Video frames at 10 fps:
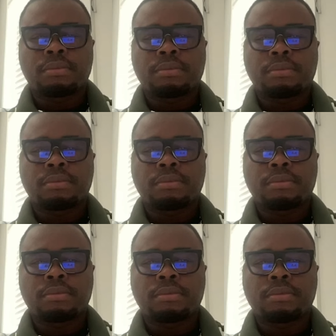
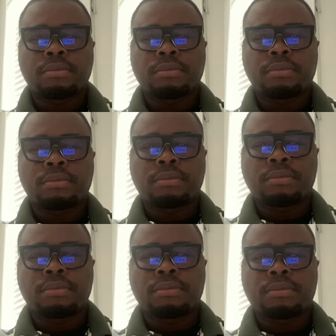
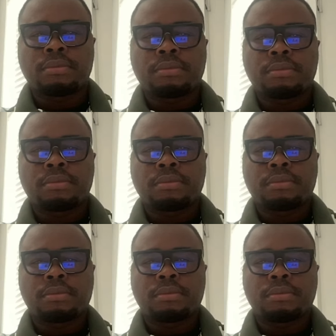
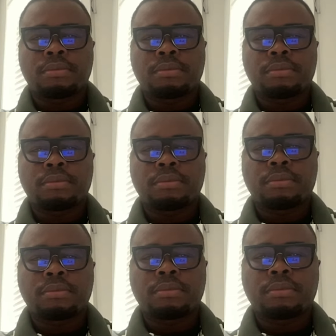
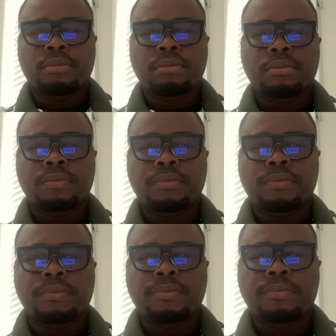
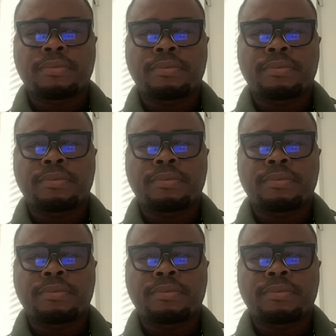(silent)